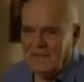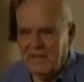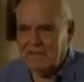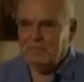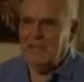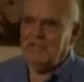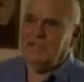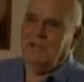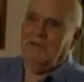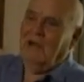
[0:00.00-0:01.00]
this
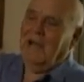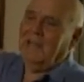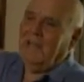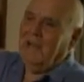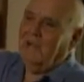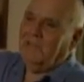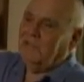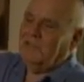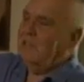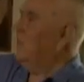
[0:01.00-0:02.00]
picture right here that
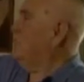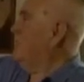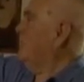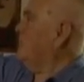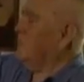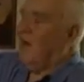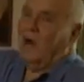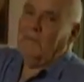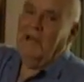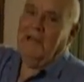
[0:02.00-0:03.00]
you see up here at the
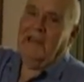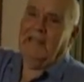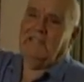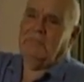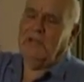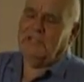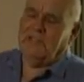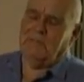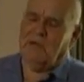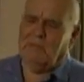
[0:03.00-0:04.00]
top, that's a
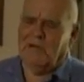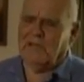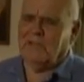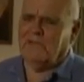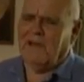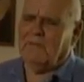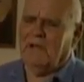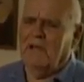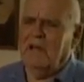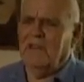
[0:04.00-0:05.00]
picture of my mother's
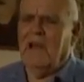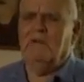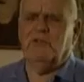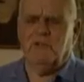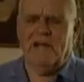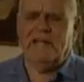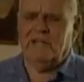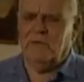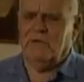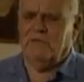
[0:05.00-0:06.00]
family. They was
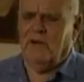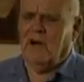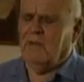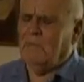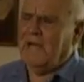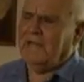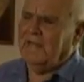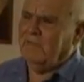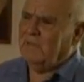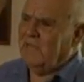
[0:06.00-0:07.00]
raised on the farm back in
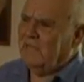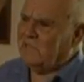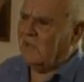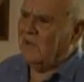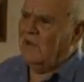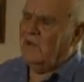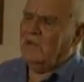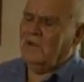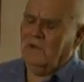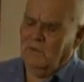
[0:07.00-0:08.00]
them days. Uh,
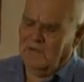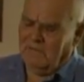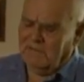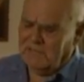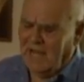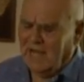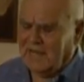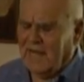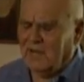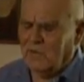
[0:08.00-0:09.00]
you know, when a
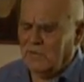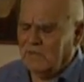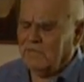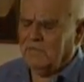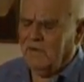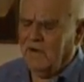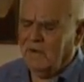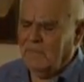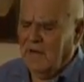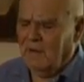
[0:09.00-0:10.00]
child got old enough to
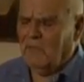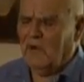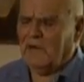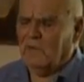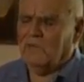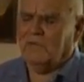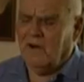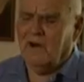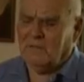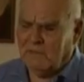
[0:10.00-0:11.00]
farm, I work on the
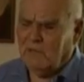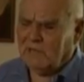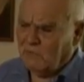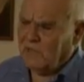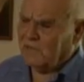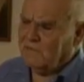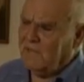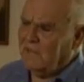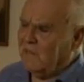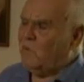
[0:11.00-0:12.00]
farm. They went to work in the
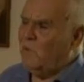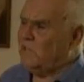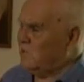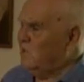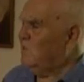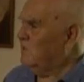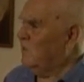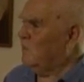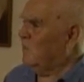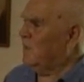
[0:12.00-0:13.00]
field. They quit school and
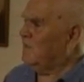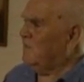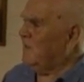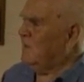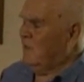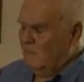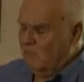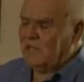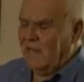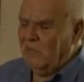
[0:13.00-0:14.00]
go to work in the field.
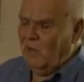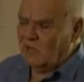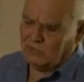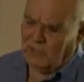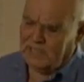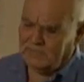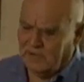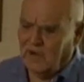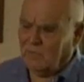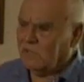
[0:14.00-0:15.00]
But they was raised
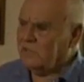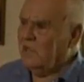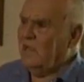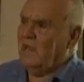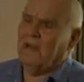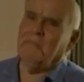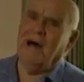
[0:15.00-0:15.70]
farmers. And